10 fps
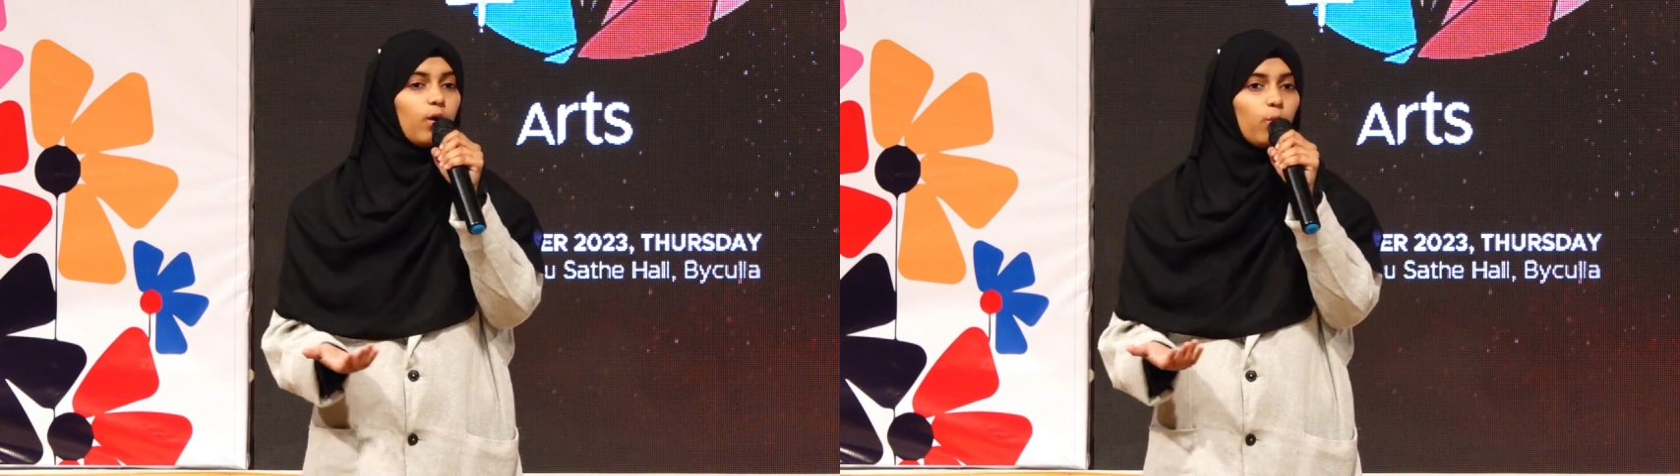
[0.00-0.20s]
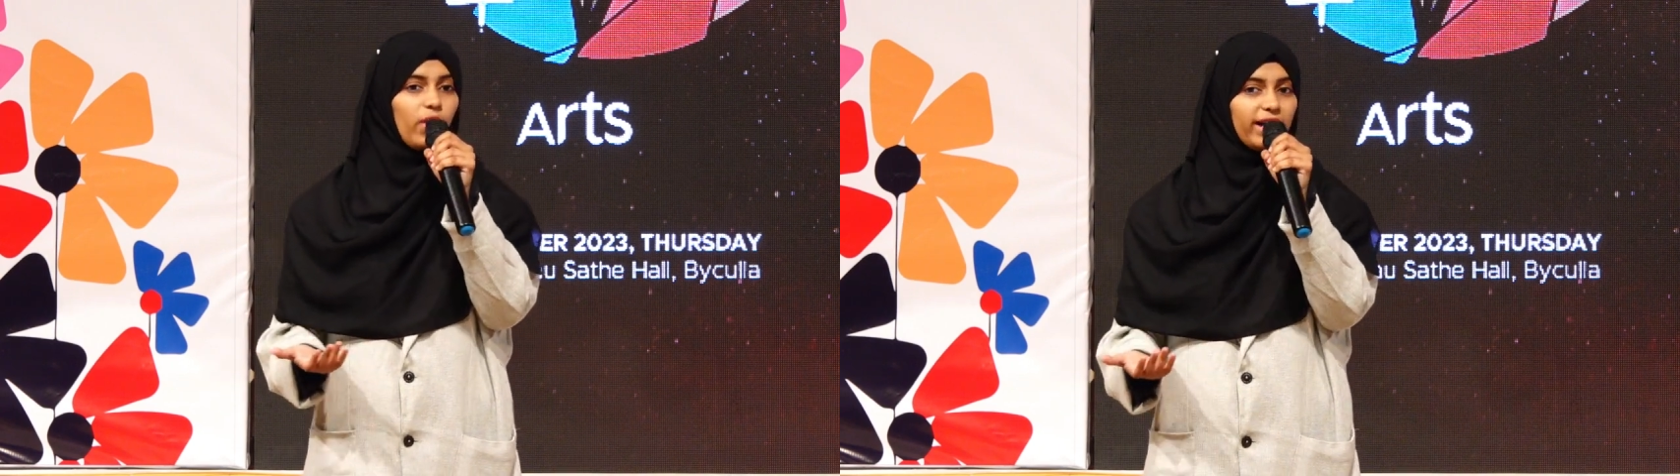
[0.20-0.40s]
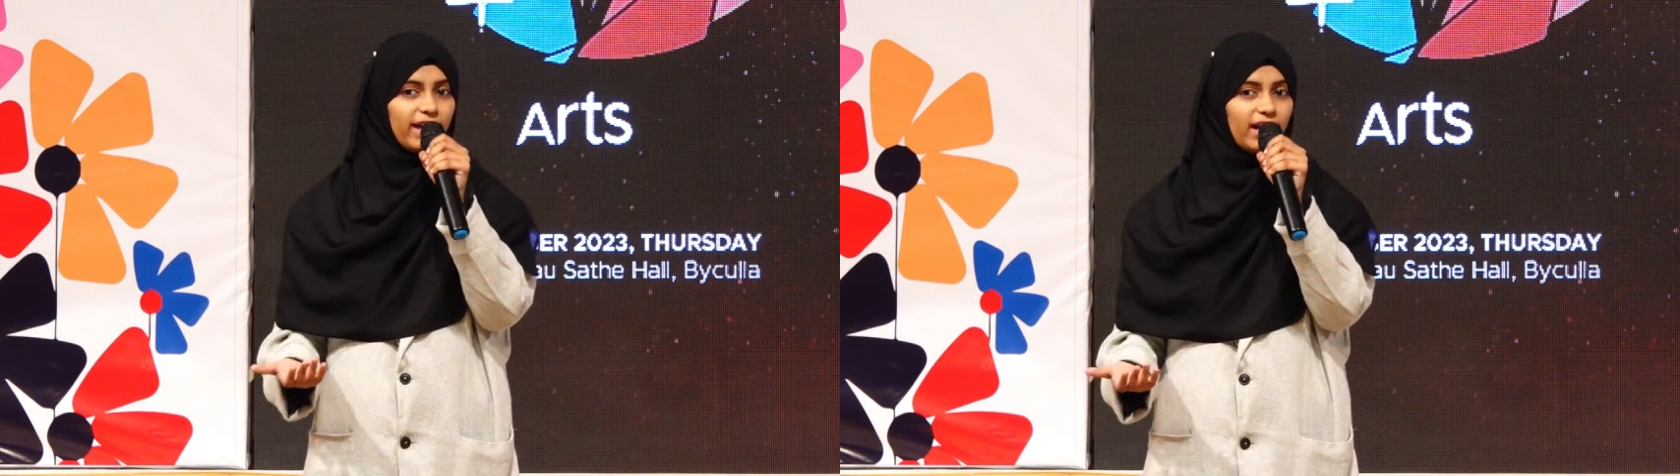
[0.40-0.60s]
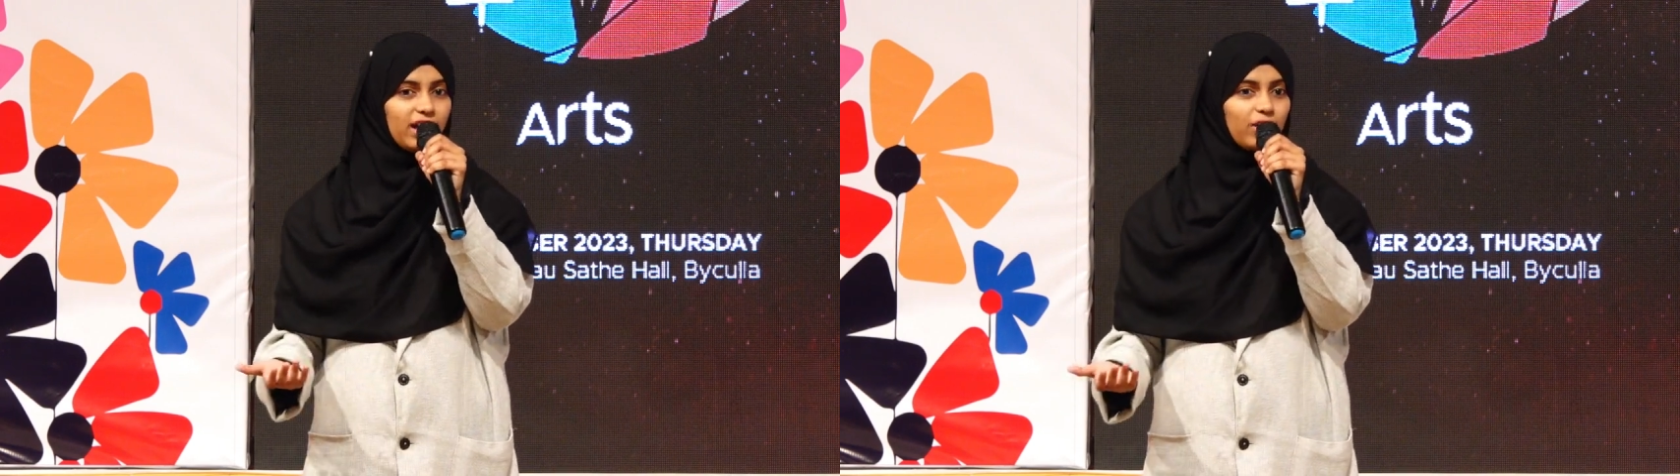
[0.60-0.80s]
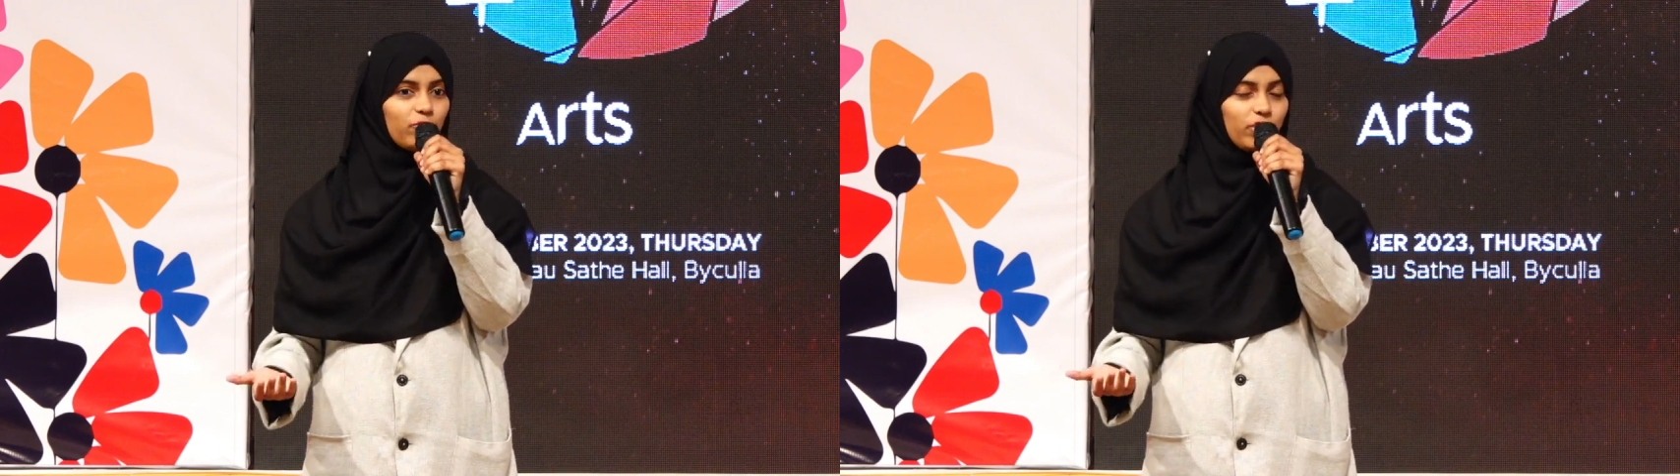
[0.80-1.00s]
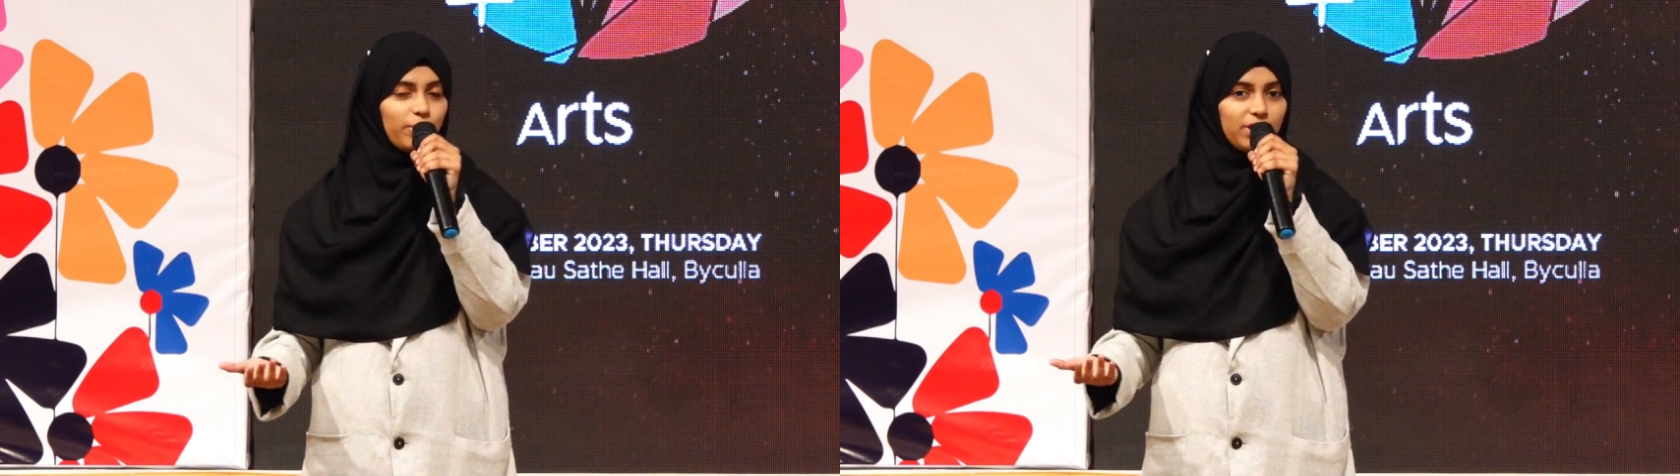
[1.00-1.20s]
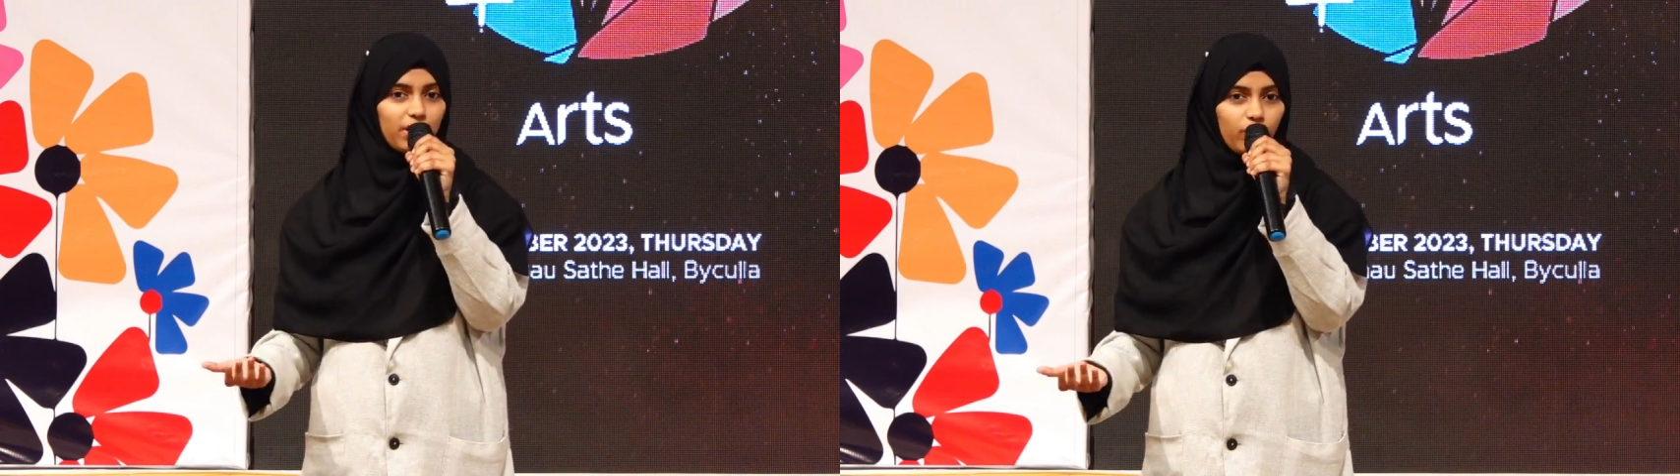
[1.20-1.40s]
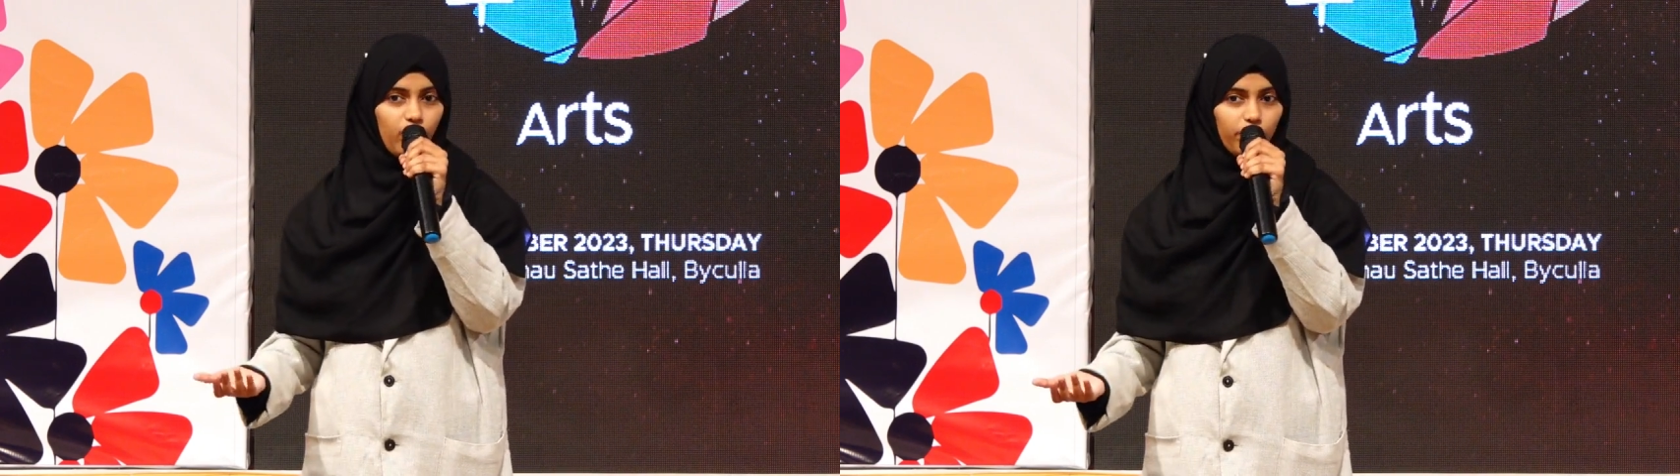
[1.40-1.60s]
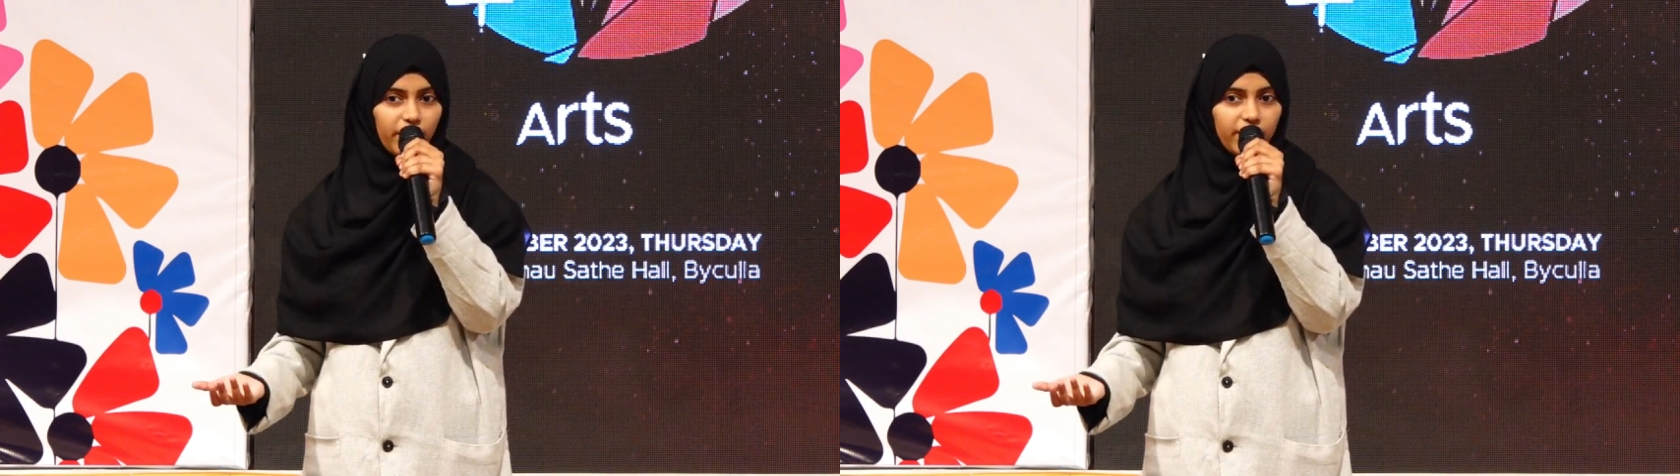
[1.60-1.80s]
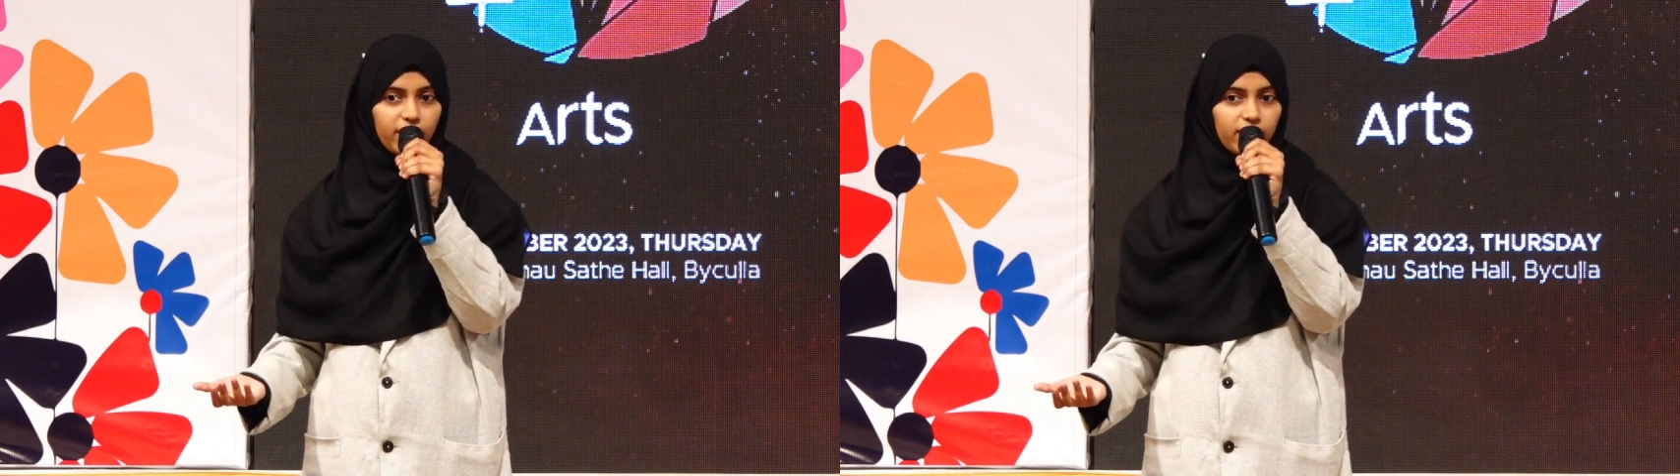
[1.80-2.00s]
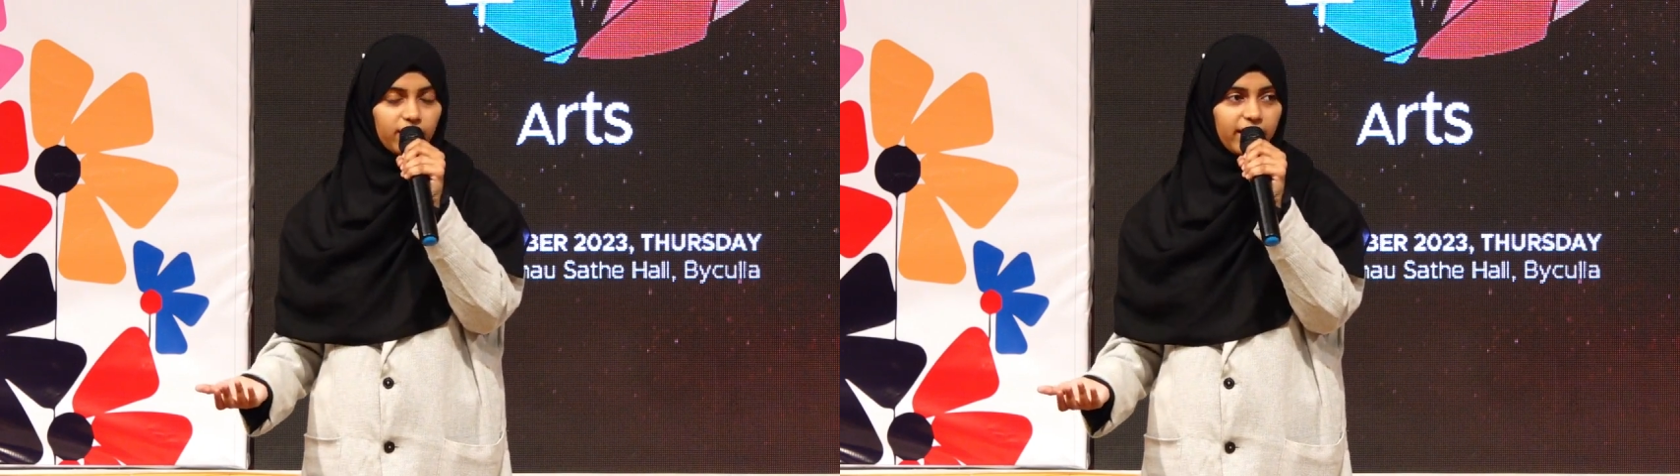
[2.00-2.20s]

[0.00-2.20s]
where talent will be the topic.